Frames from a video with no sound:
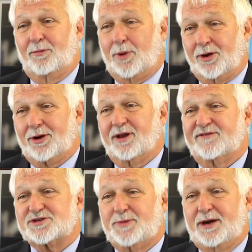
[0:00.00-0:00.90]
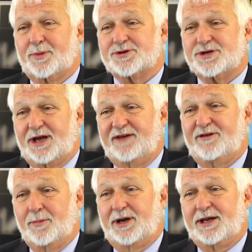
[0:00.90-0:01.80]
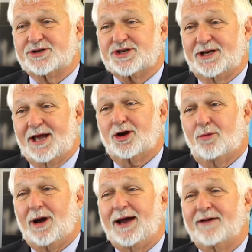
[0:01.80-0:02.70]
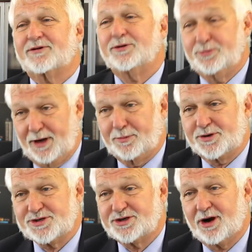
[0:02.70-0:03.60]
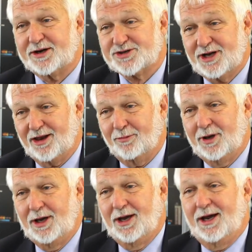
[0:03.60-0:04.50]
bought all of his papers and gave him money and said, Now go buy afternoon papers and try to sell them.